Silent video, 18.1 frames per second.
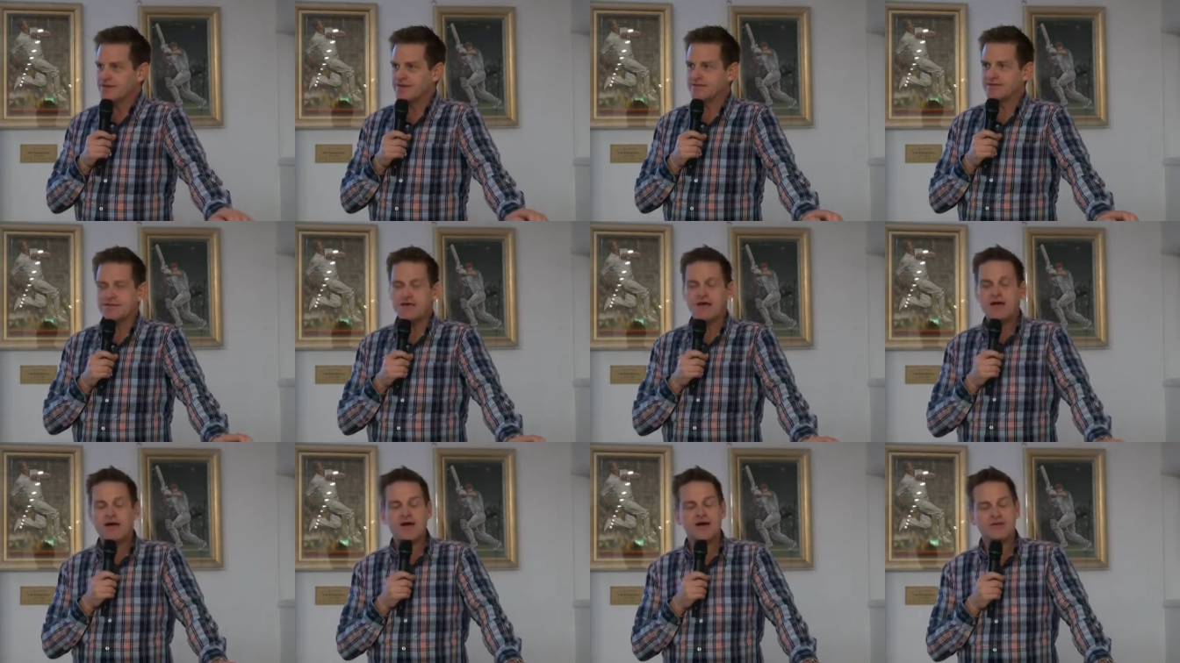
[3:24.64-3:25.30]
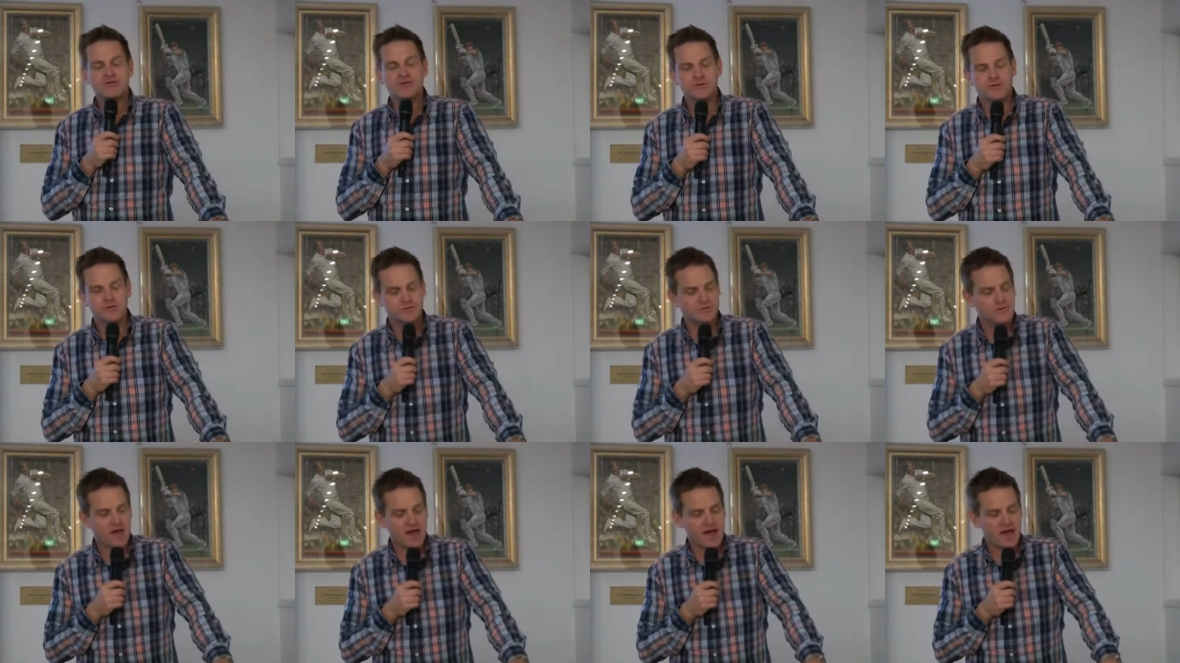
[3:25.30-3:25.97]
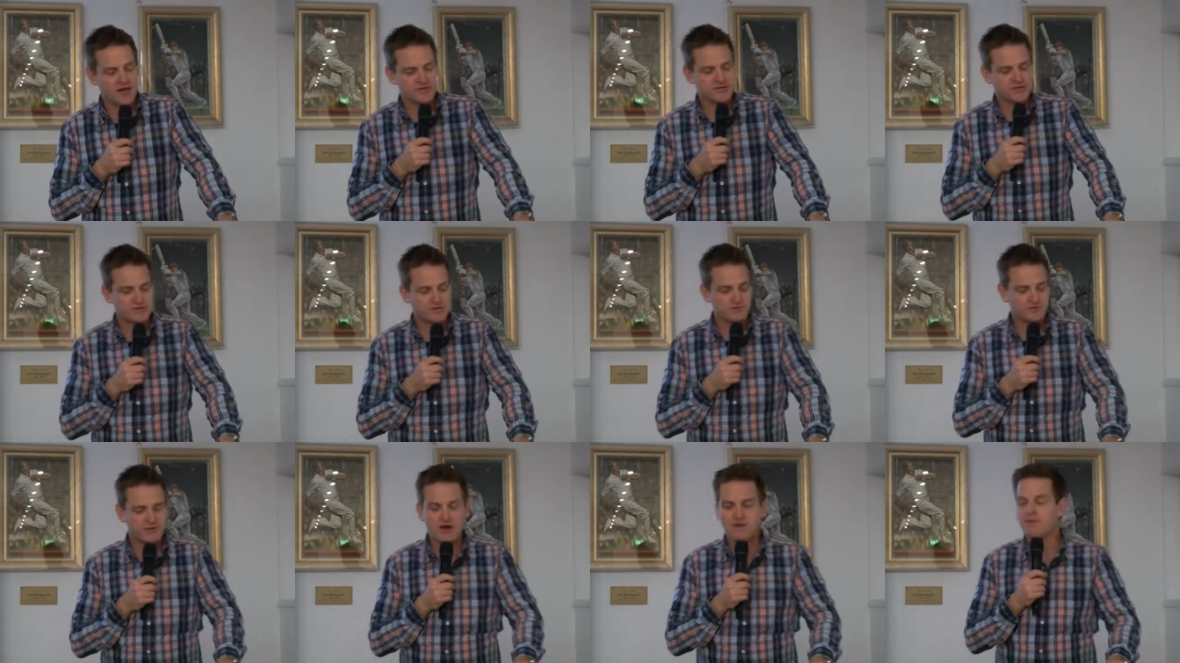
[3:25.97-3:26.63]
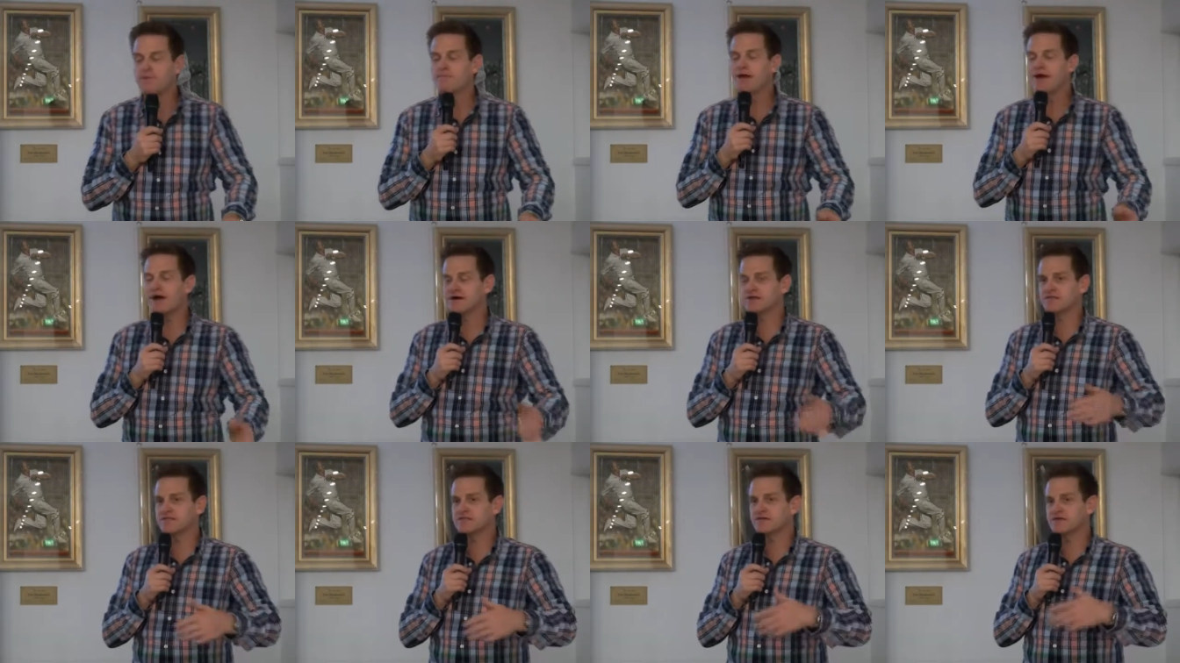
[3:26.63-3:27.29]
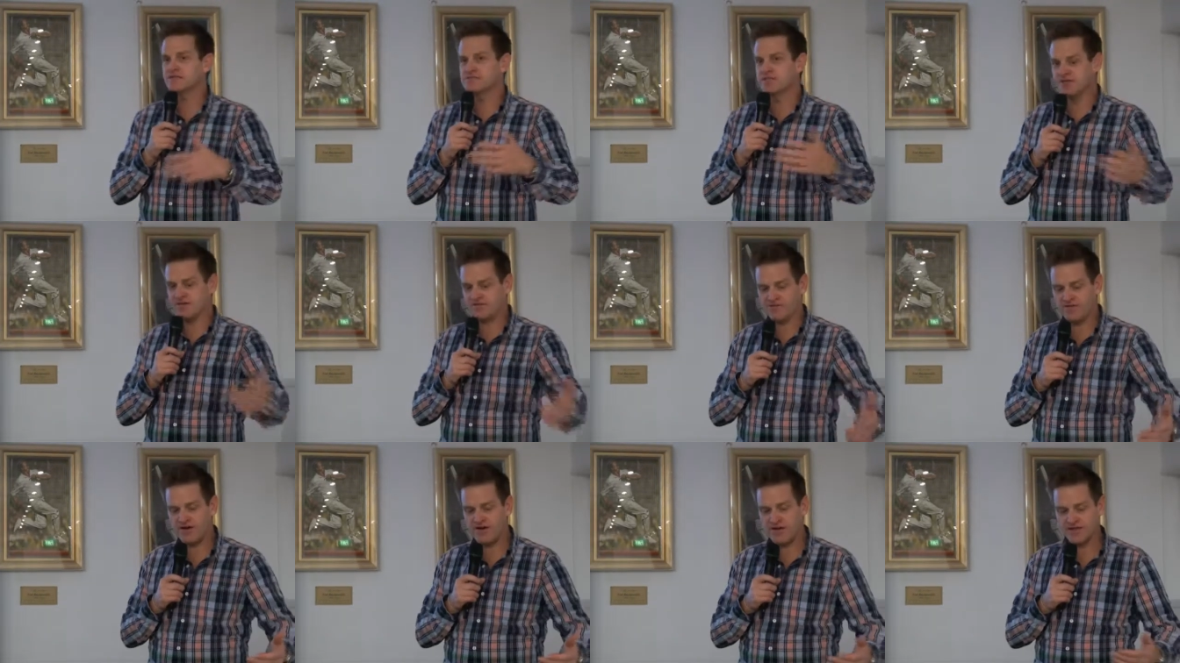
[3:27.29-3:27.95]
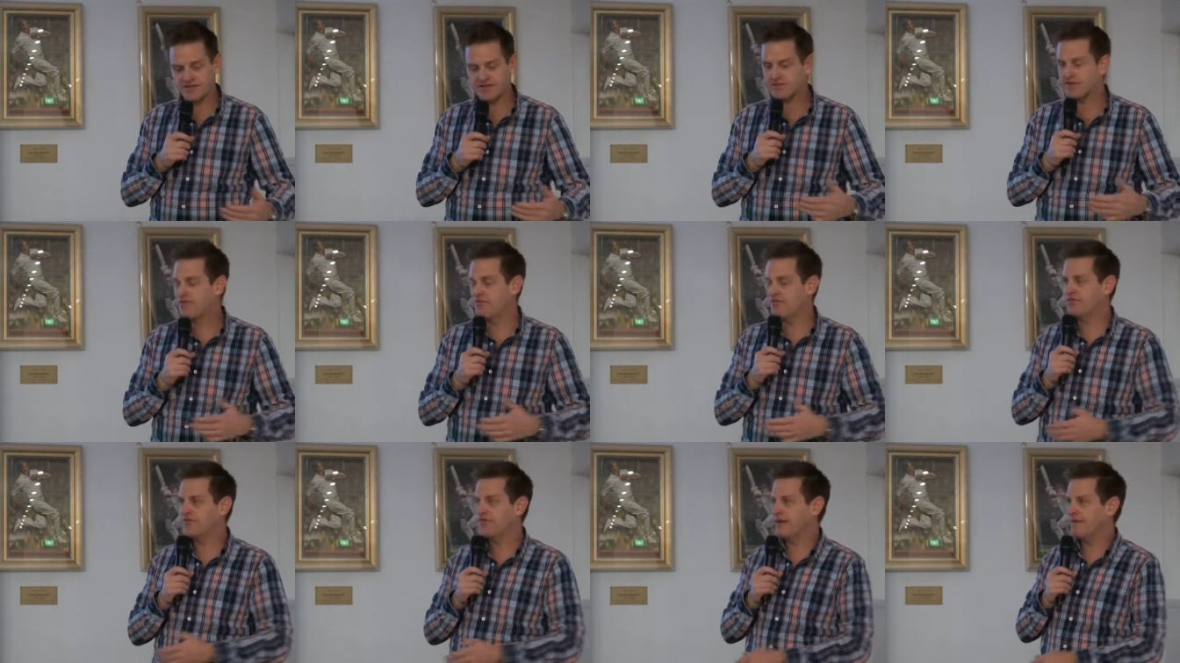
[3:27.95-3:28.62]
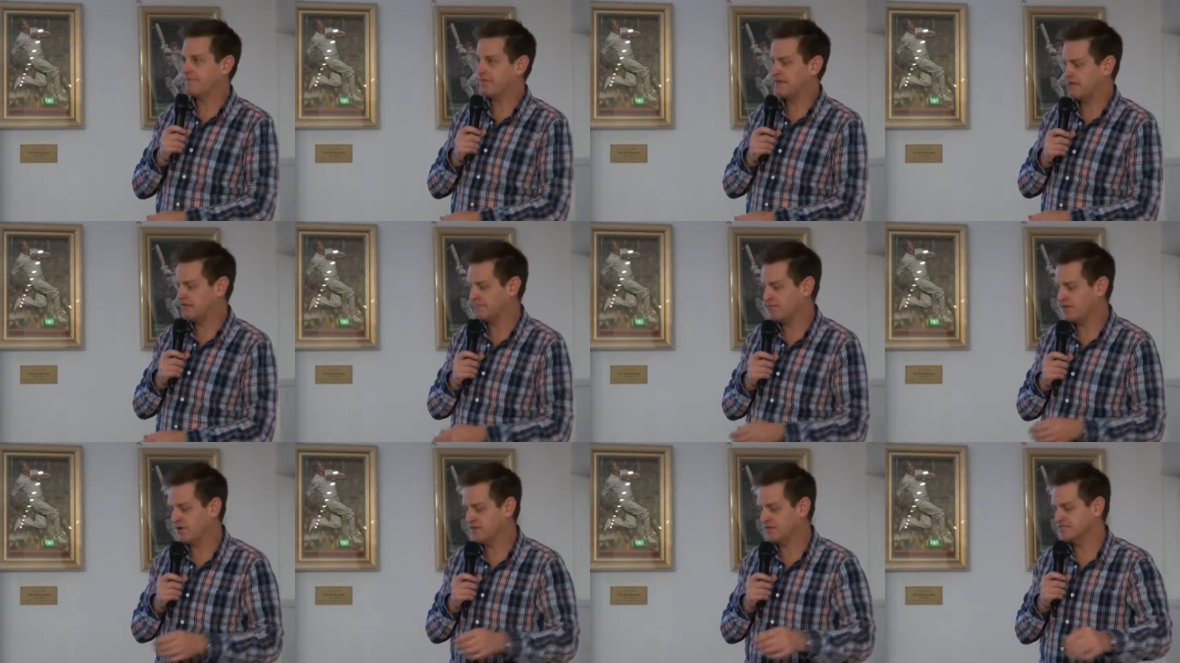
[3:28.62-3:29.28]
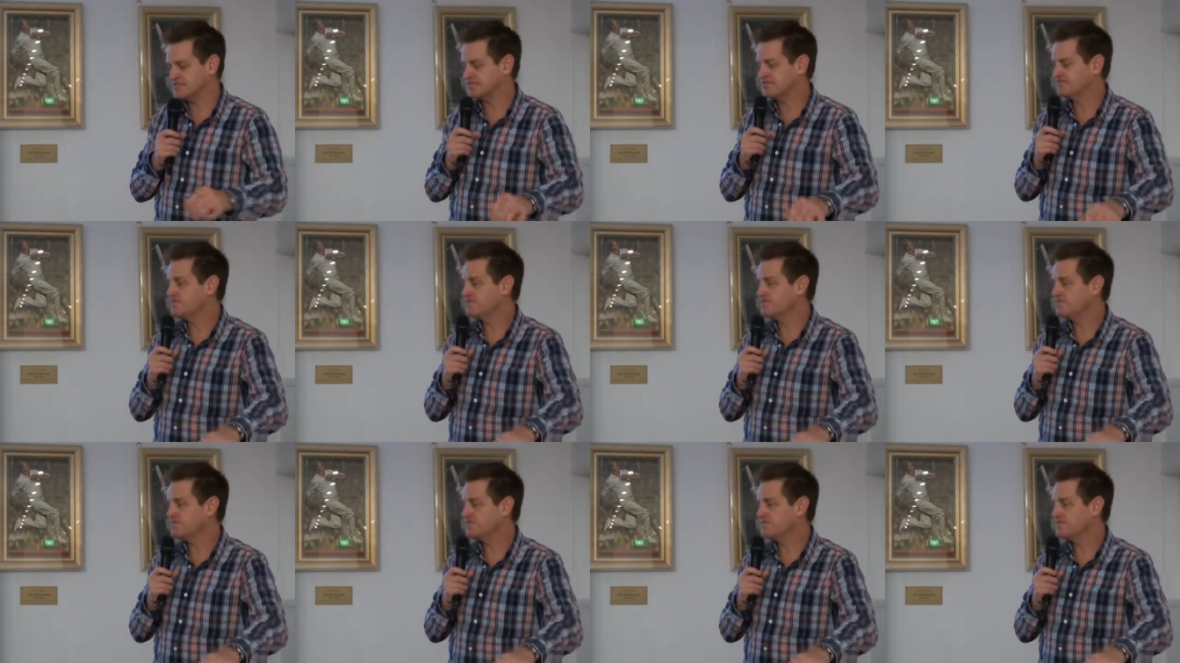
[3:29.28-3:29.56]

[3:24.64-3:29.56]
And how do you how do you go about identifying that many bodies?